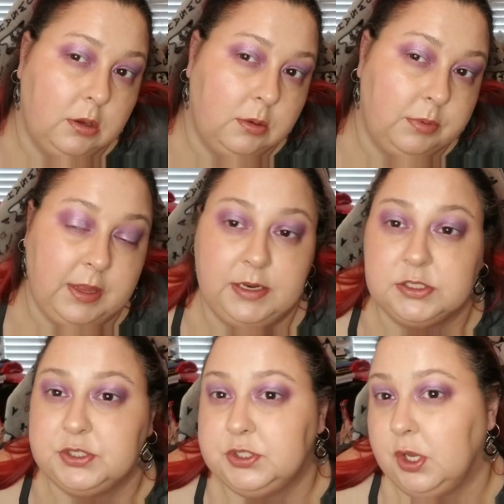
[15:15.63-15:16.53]
That is
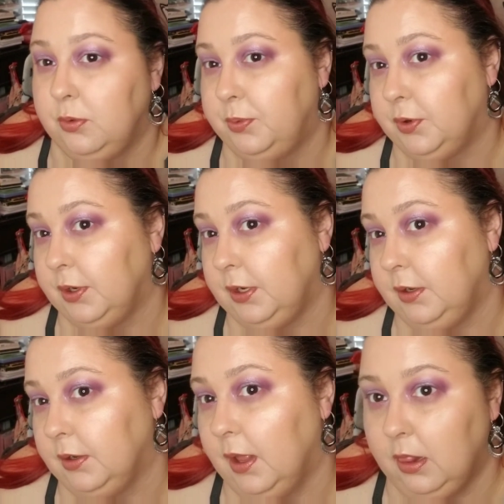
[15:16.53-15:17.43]
so pretty.
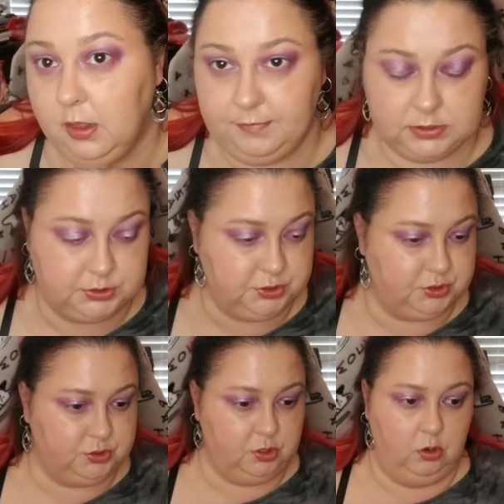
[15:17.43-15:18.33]
I love it
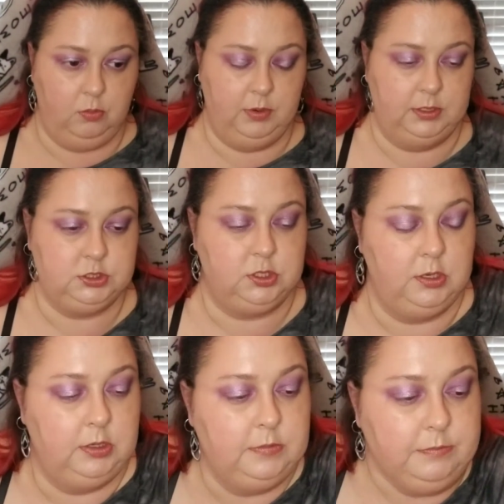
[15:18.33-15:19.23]
so much.
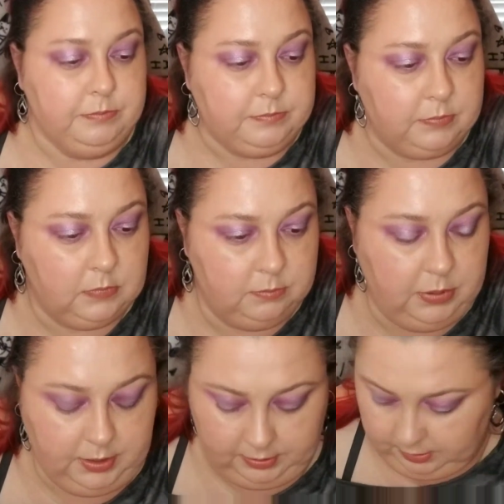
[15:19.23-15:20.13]

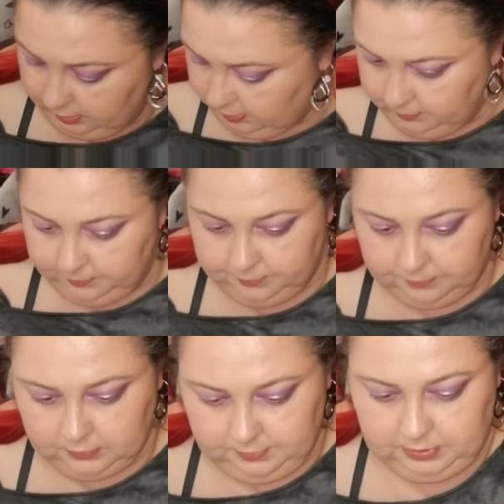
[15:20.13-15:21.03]
But, let
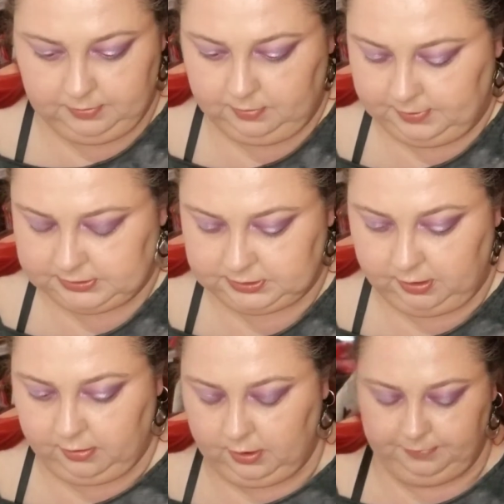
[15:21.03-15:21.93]
me get my
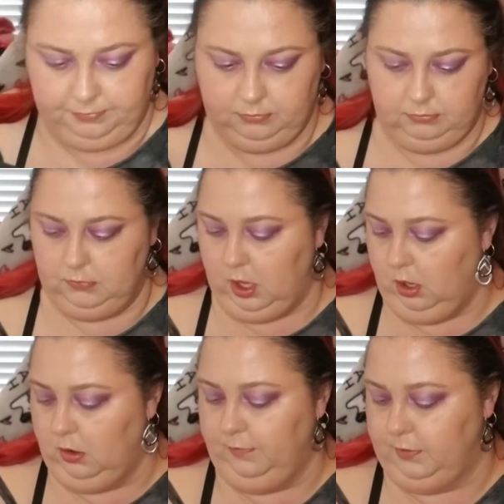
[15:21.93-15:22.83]
mascara. I'm
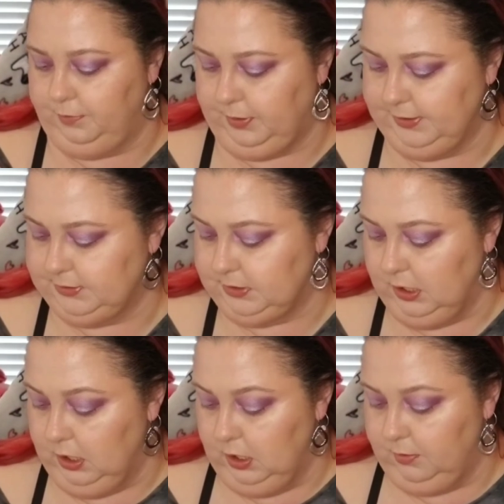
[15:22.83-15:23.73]
all over the place.
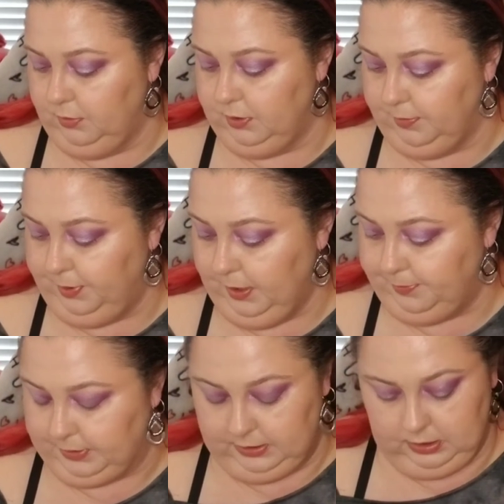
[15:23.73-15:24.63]
But with a
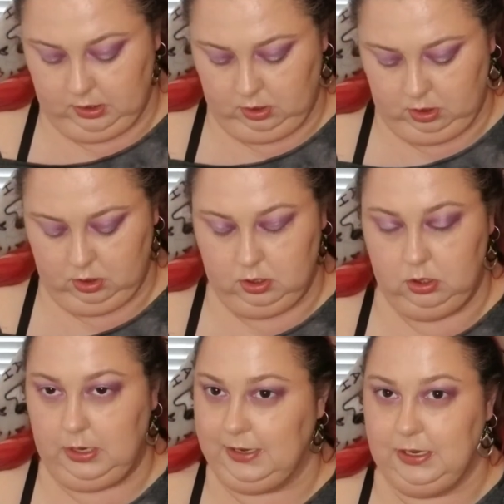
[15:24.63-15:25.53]
puppy,
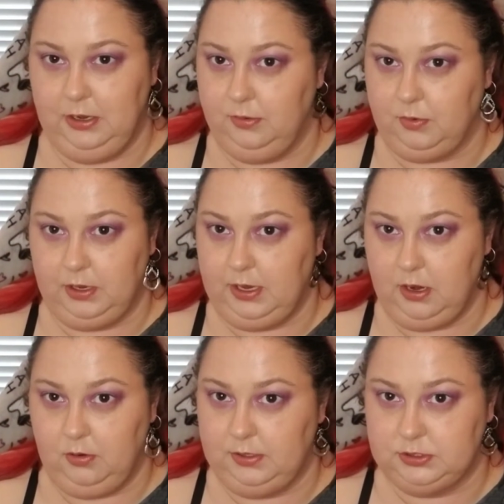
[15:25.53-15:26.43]
I can hear him right
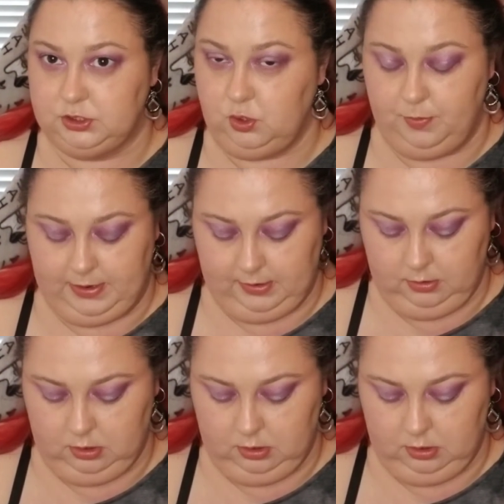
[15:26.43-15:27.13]
now. He's so mad.